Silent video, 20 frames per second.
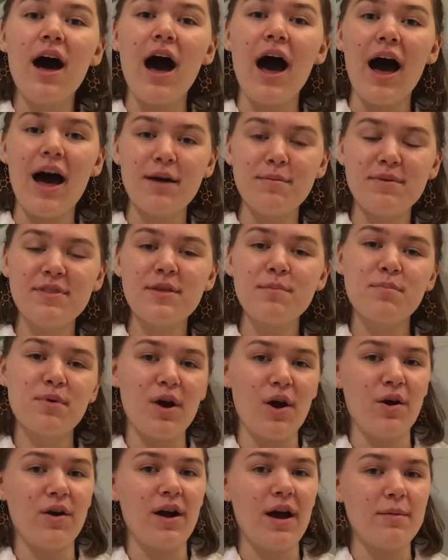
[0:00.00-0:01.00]
I'm in the
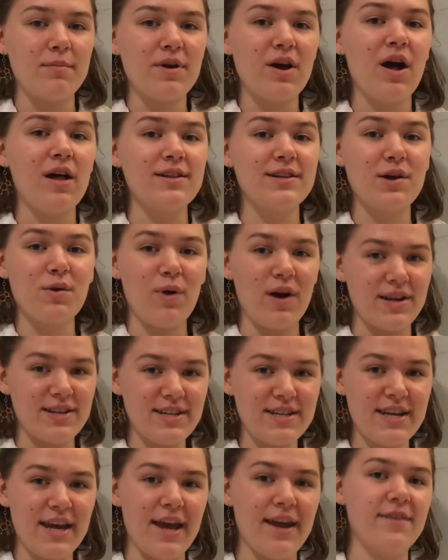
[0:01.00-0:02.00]
program called
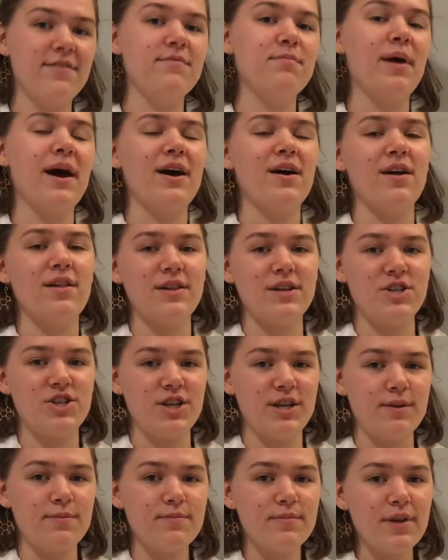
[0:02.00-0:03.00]
Quantitative
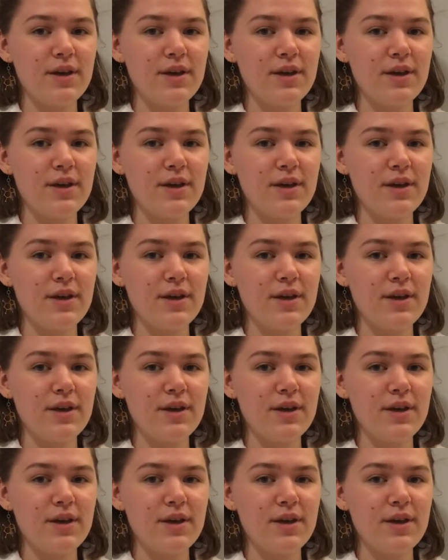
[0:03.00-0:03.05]
Biology,